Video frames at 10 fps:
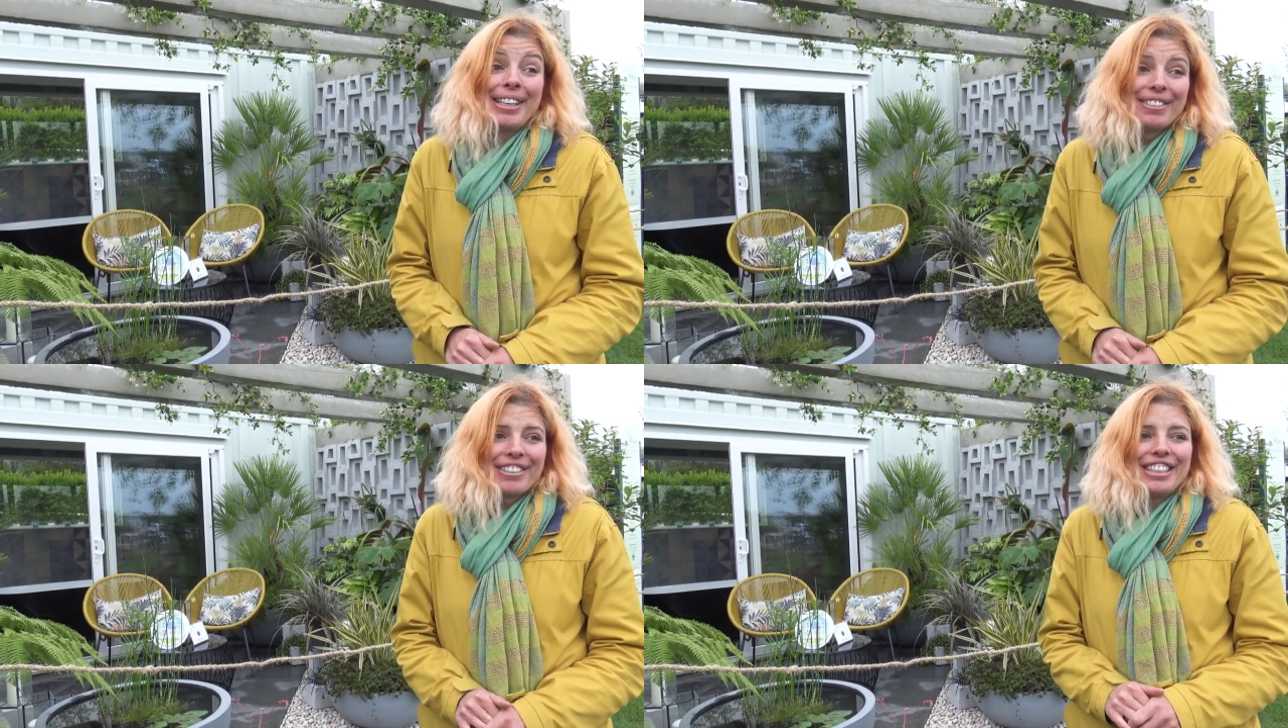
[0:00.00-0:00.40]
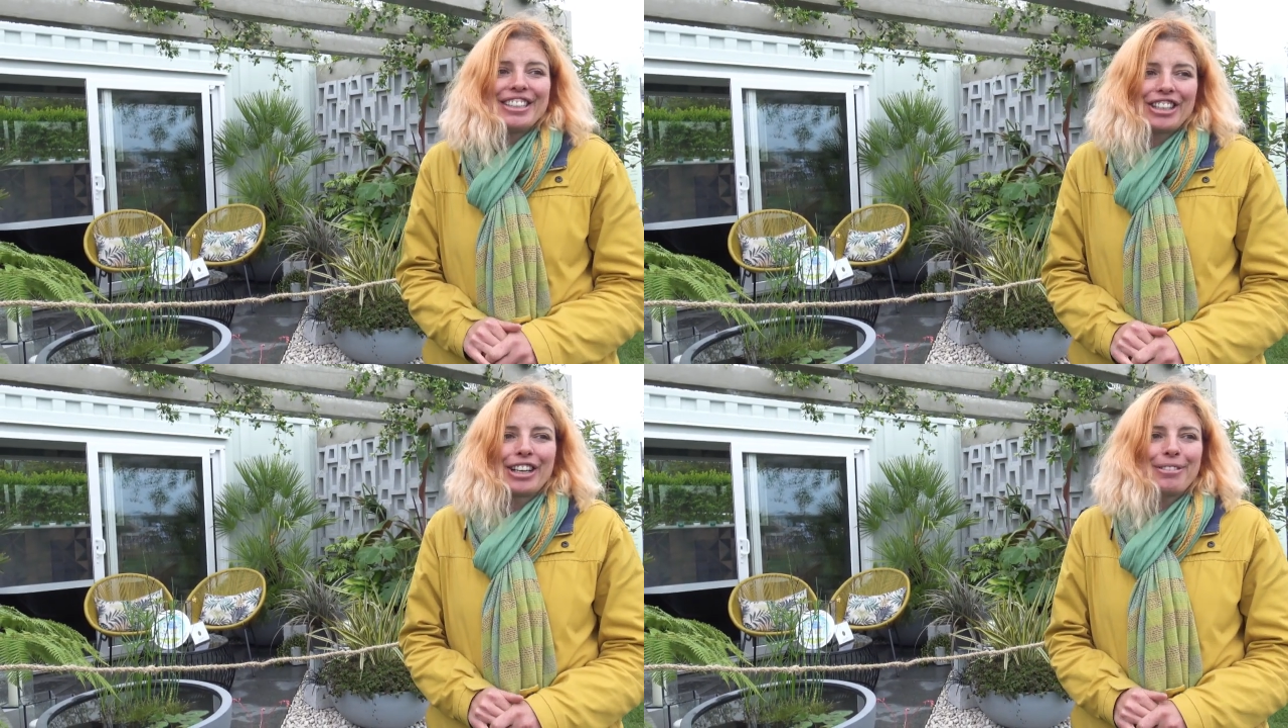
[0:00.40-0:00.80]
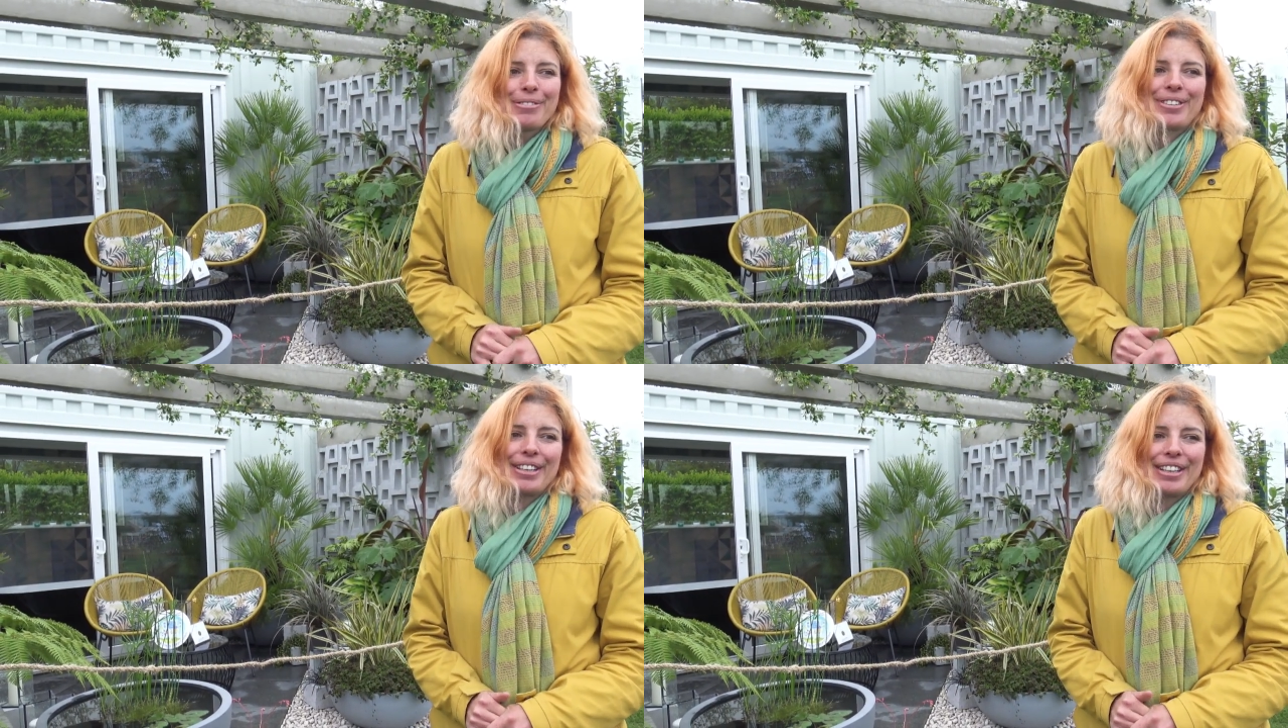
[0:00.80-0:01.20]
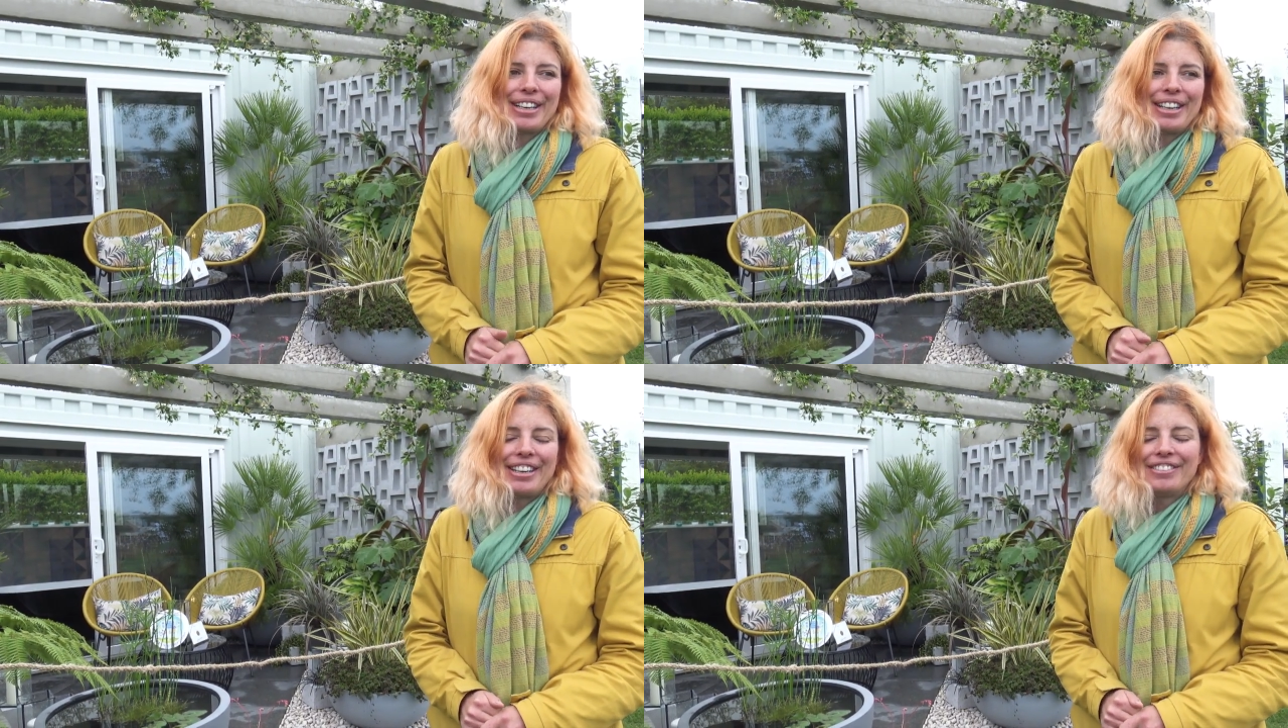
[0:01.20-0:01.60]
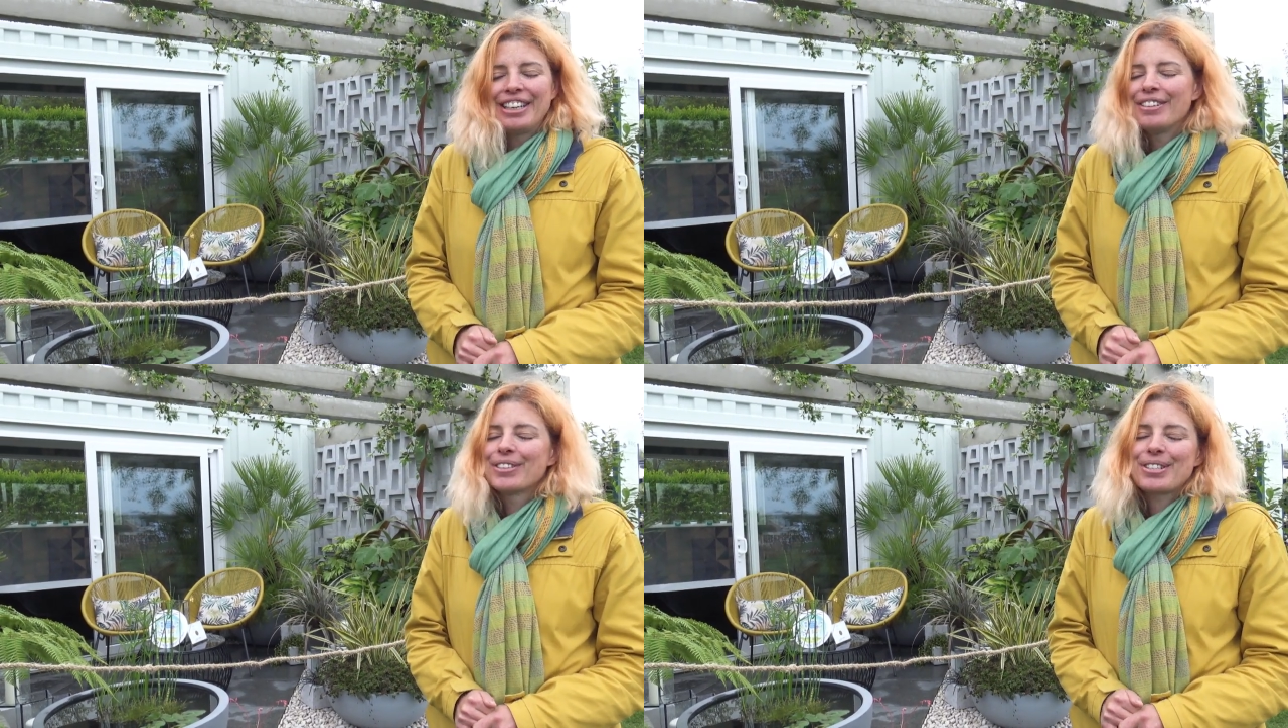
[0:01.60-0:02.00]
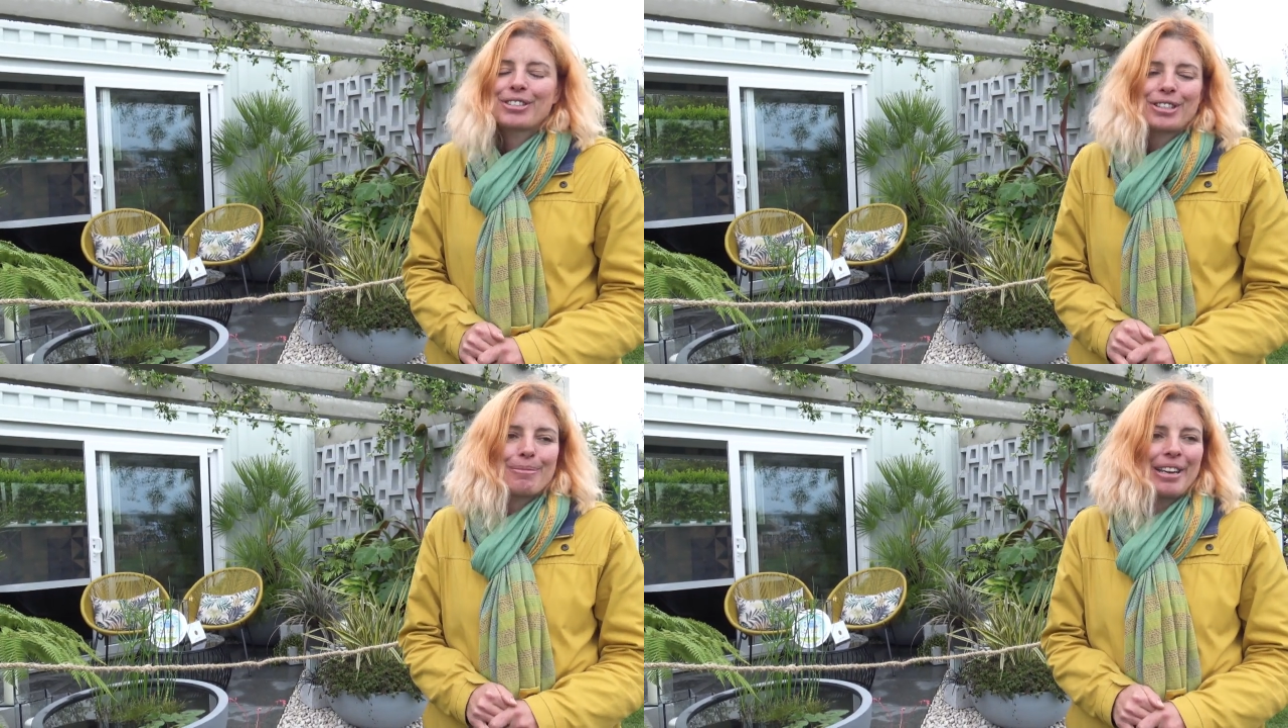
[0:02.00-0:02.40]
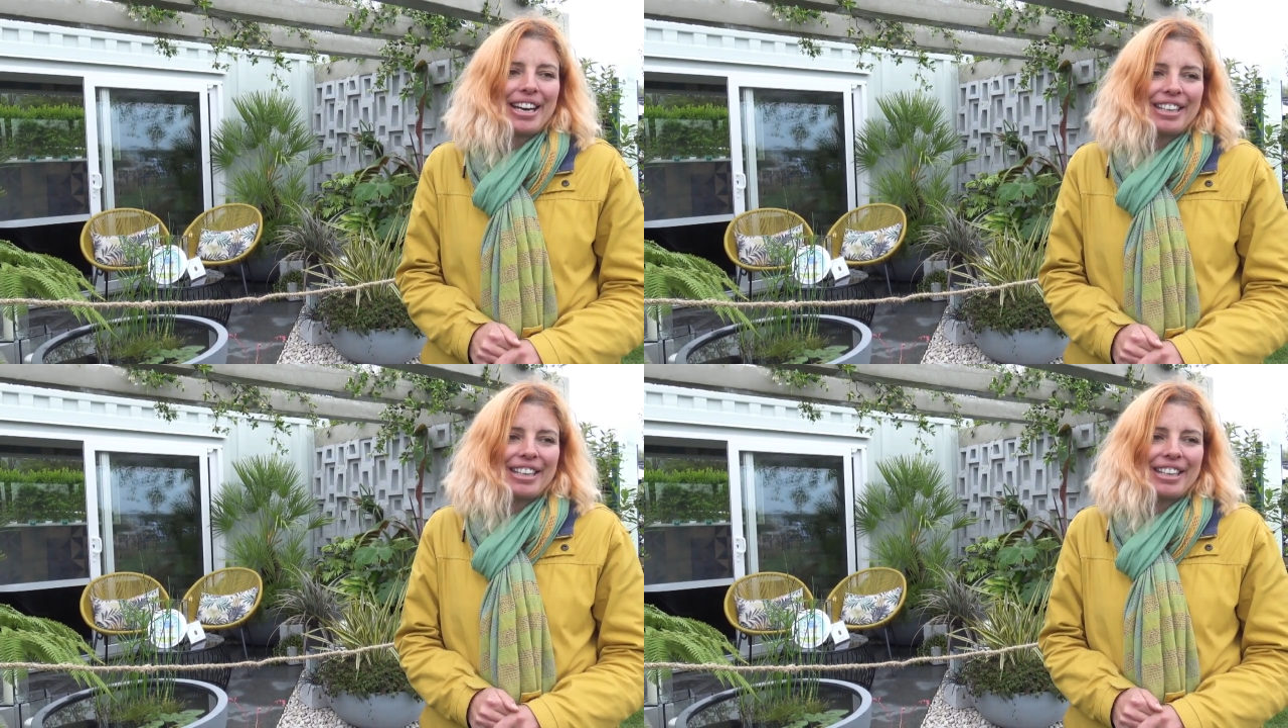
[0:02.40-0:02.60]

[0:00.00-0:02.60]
really chuffed that, and it wasn't just me.